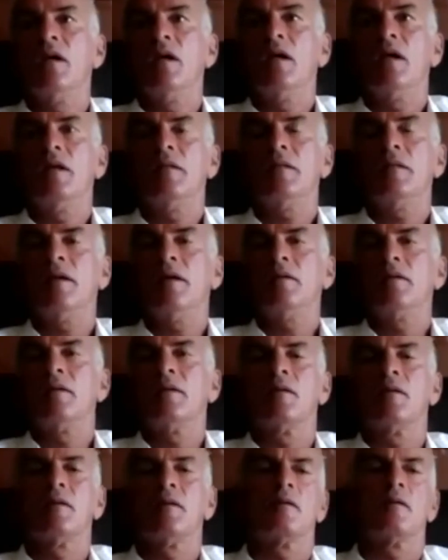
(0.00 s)
And then
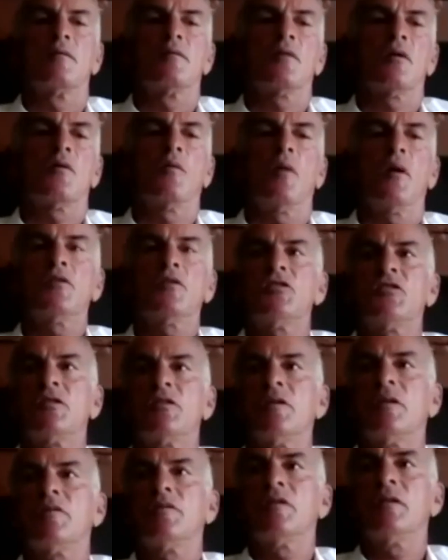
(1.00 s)
the
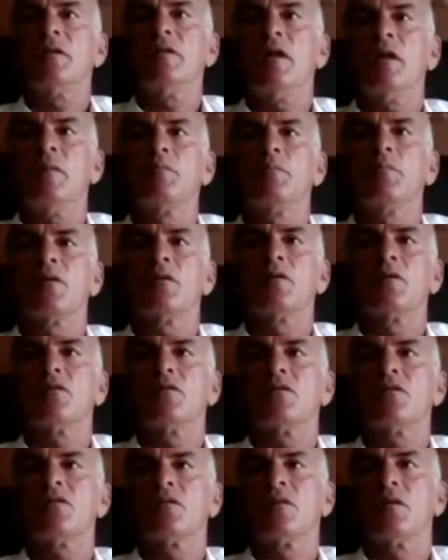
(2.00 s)
question of the
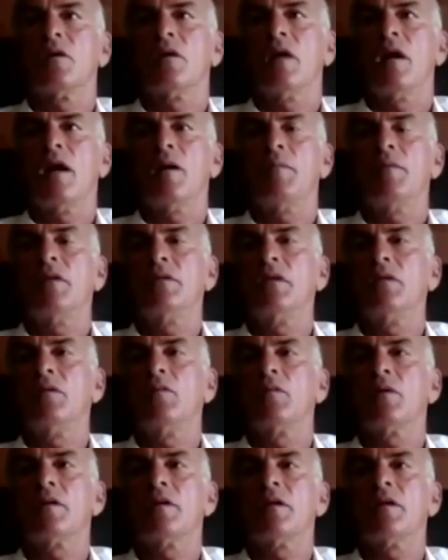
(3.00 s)
numbers how many
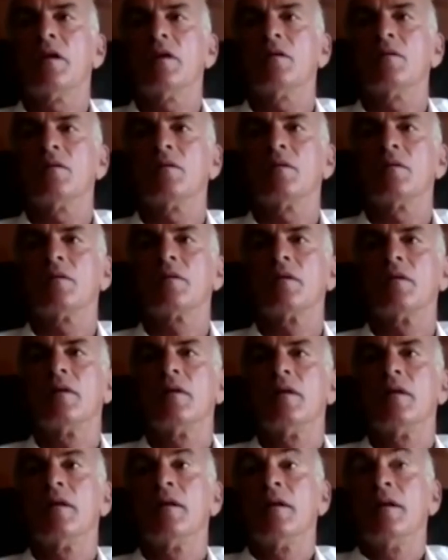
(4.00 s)
were killed?
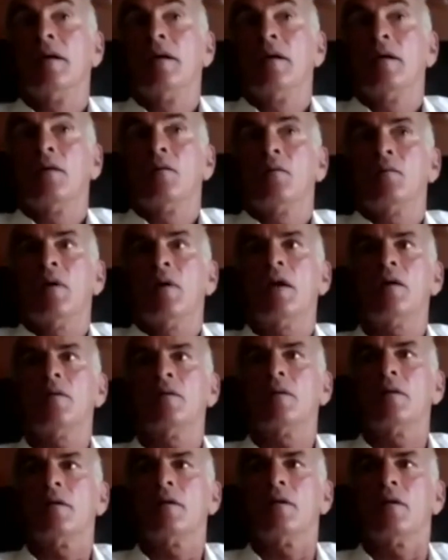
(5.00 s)

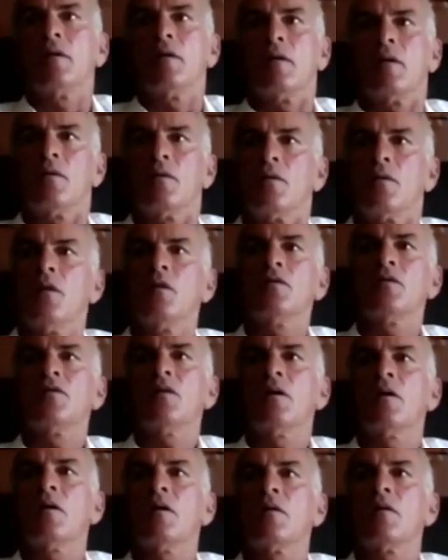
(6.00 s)
Well, those
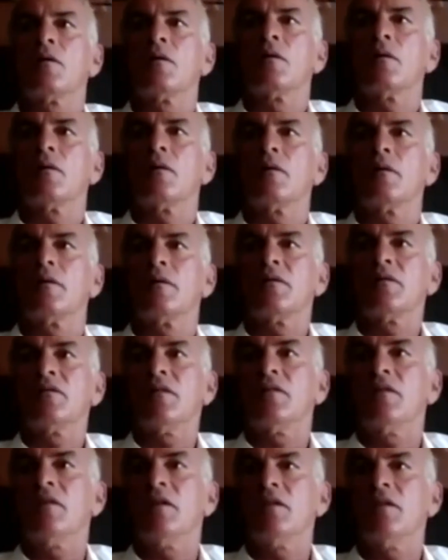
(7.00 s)
are
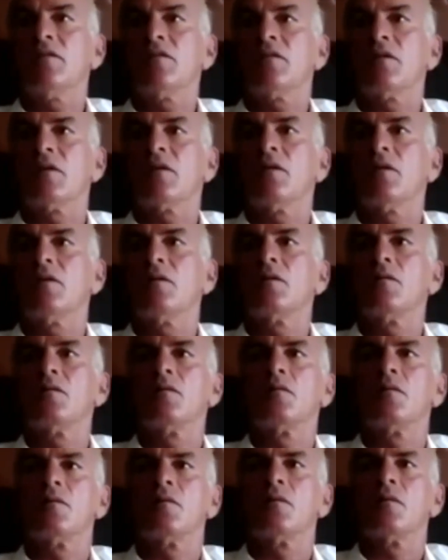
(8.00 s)

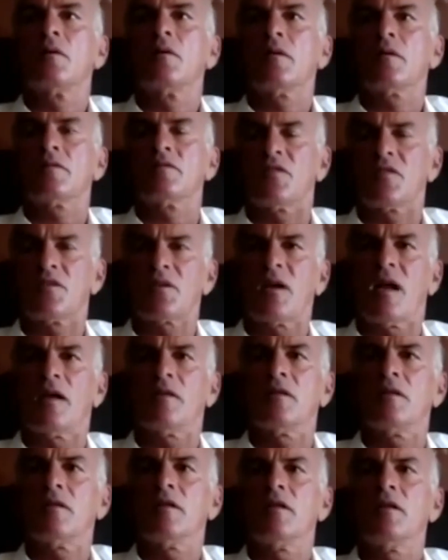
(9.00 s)
statistical,
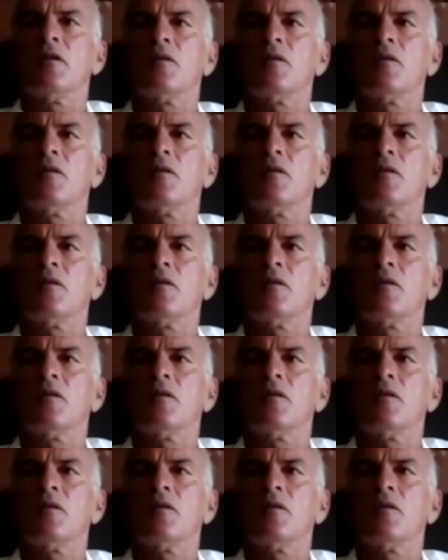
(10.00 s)
scholarly